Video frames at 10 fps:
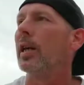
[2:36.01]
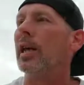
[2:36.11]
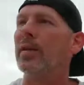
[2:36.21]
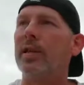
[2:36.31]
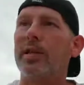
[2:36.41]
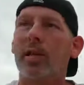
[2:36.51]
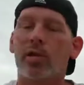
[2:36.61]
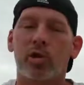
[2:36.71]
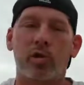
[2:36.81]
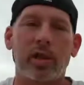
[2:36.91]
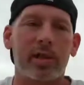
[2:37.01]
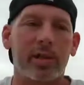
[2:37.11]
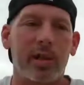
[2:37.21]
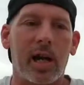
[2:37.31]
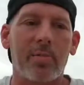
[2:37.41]
and then there's
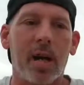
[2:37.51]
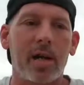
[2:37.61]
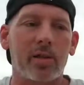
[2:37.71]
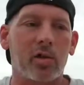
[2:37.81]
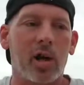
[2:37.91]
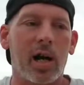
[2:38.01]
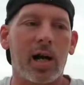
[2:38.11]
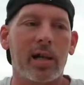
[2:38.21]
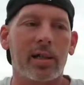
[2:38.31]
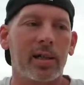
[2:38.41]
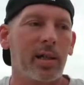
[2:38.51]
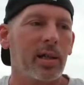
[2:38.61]
tricks that I might try